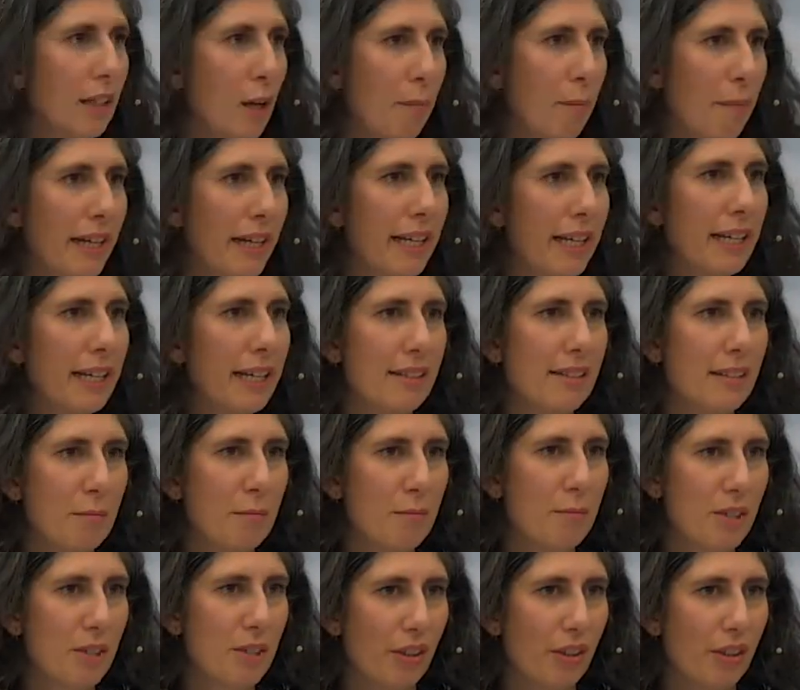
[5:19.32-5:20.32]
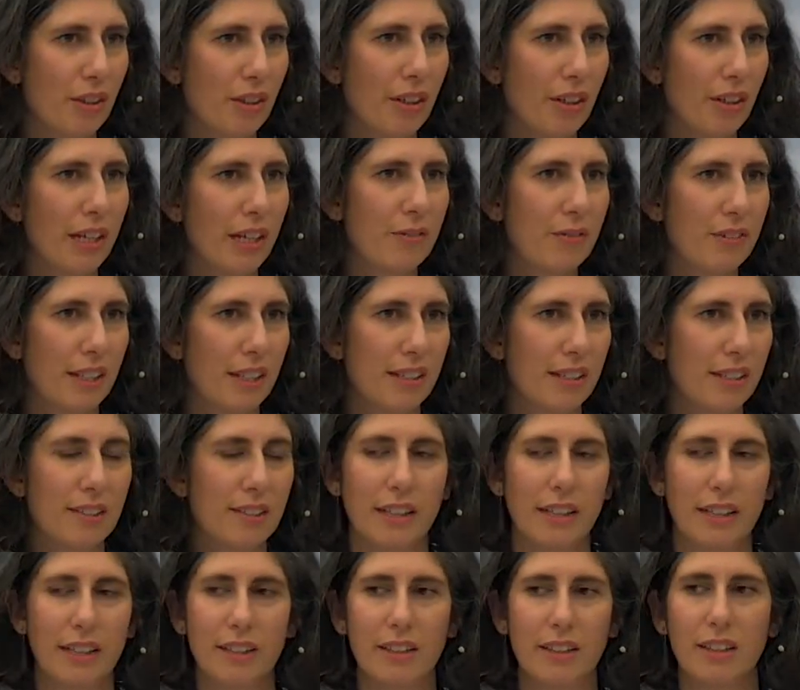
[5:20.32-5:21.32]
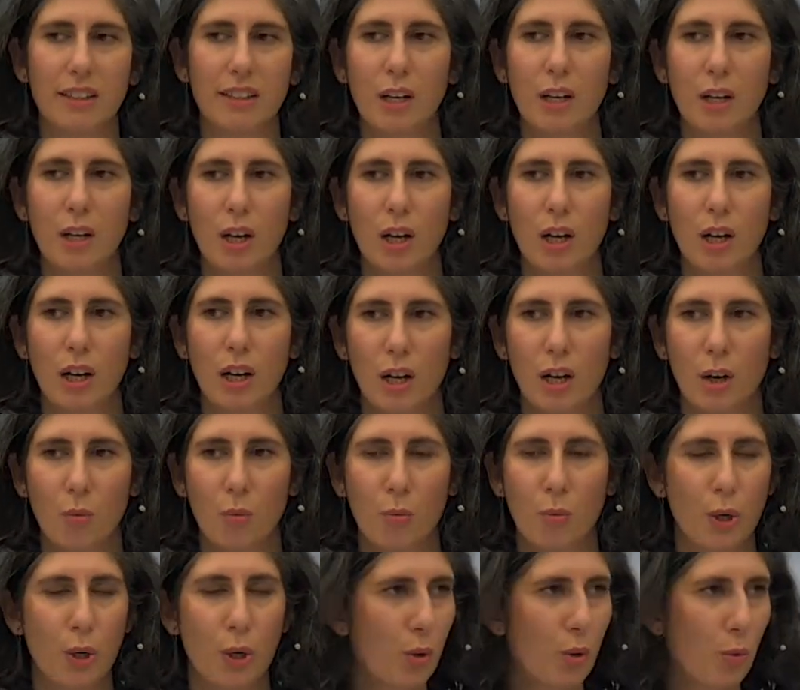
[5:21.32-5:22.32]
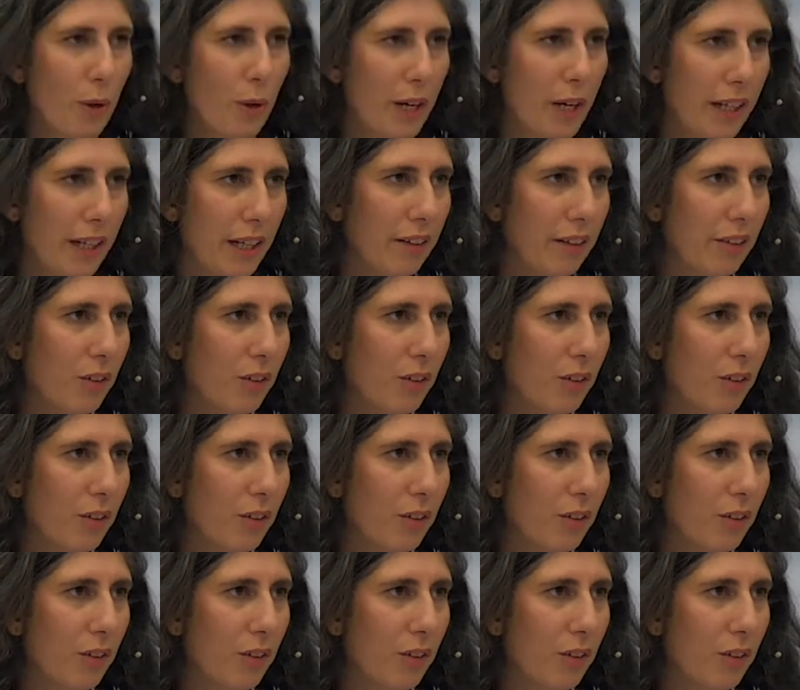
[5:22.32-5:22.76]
mechanisms on the EFTA side uh, work well.